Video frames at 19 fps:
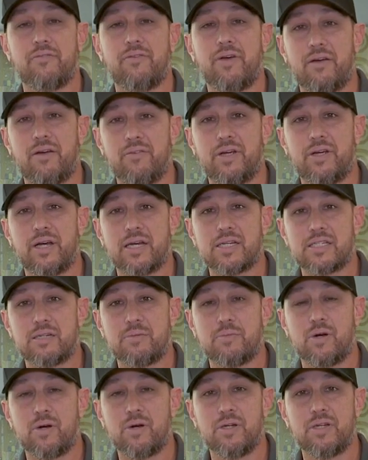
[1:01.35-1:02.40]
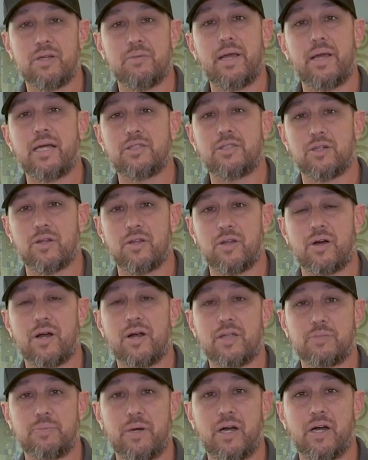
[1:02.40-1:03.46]
every customer to make sure their
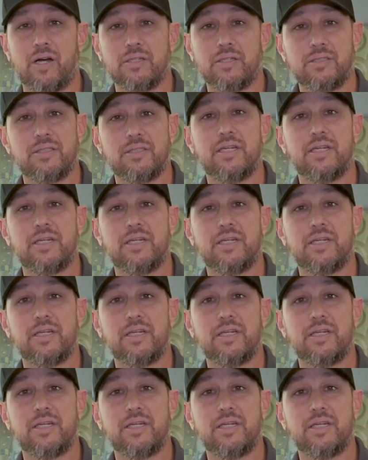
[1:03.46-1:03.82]
experience